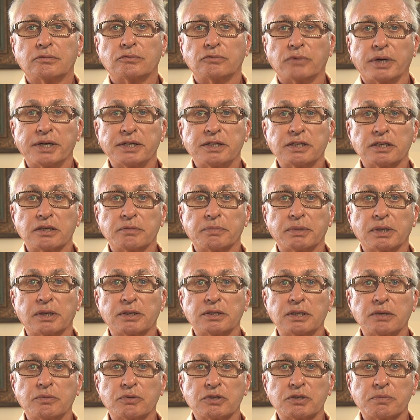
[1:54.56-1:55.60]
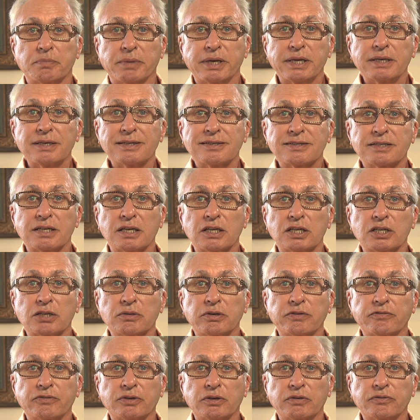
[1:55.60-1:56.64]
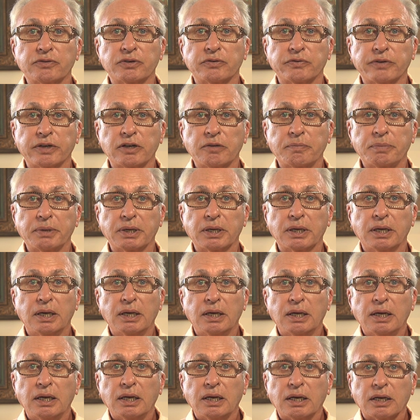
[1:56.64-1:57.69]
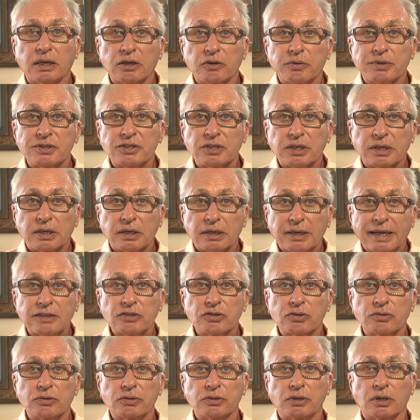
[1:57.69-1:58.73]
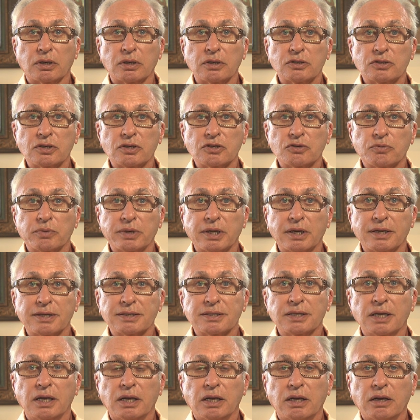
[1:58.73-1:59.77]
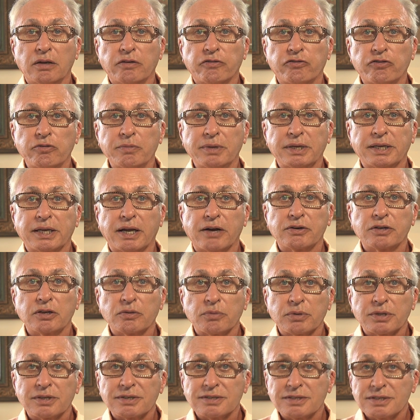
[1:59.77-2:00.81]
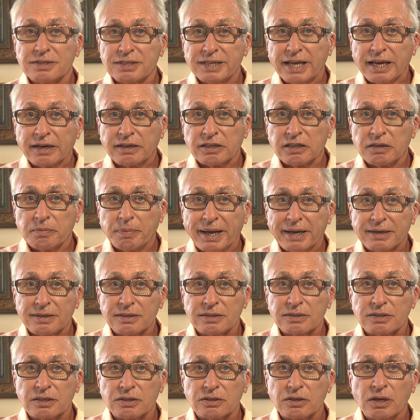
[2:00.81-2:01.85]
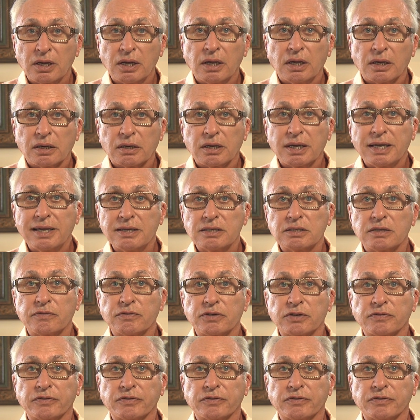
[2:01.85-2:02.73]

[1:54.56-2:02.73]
Writing ability was mainly seen to involve developing linguistic and lexical knowledge, as well as familiarity with the syntactic patterns and cohesive